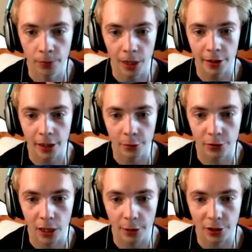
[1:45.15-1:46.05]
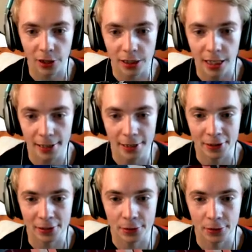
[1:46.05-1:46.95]
I, I, was I was gonna tell a
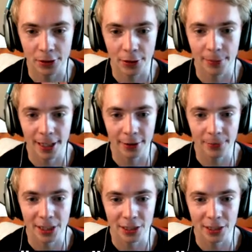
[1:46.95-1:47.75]
story about my